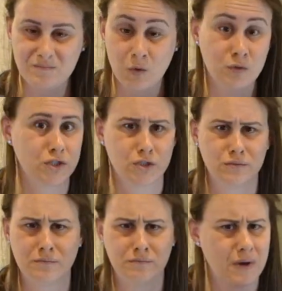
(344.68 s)
which
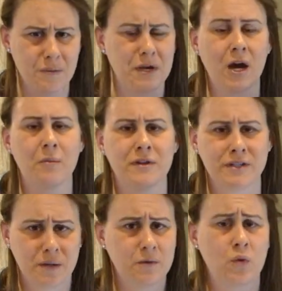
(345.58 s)
may be out by the
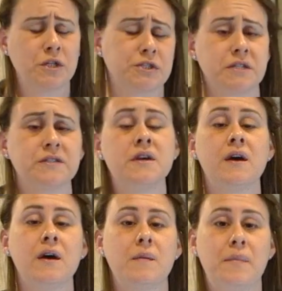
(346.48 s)
time you watch this,
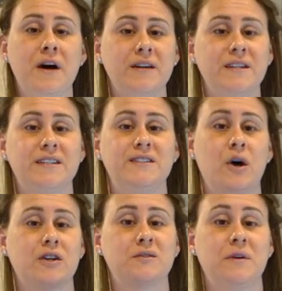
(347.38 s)
but it
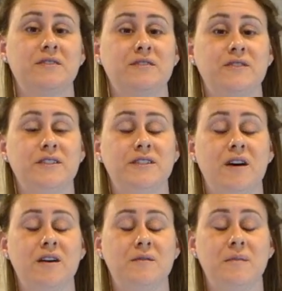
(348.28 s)
talks about the different,
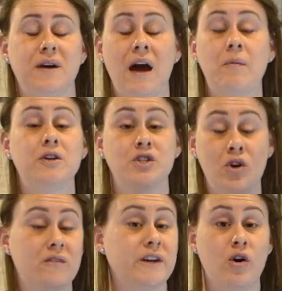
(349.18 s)
how much an
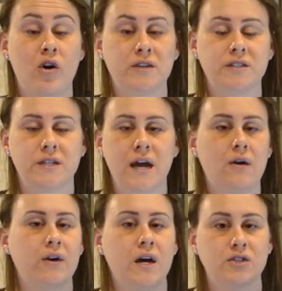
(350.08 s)
RV costs and
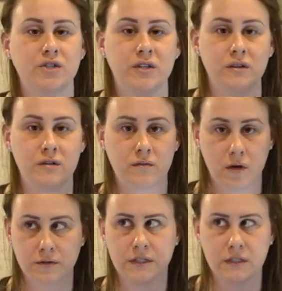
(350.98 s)
how it actually
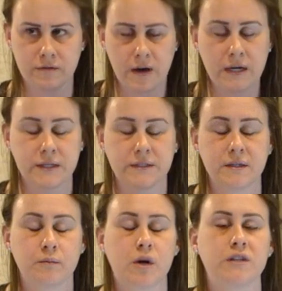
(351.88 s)
goes into the
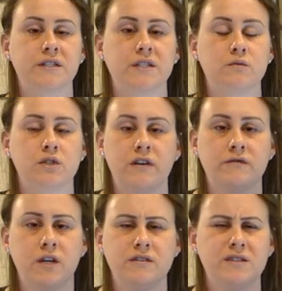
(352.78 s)
financing process, which
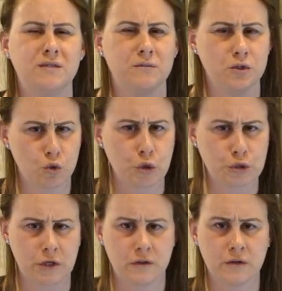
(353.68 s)
I've done some
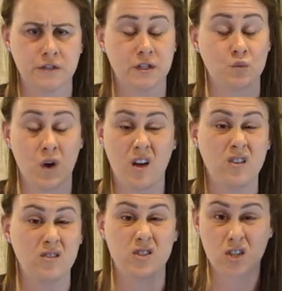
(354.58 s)
tutorials on those as well.
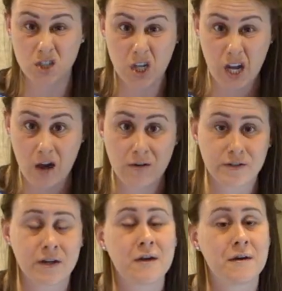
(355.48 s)
You can check out
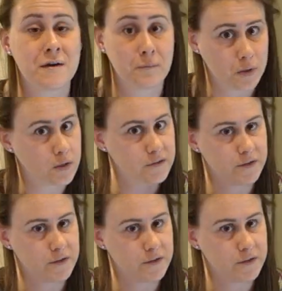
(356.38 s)
below this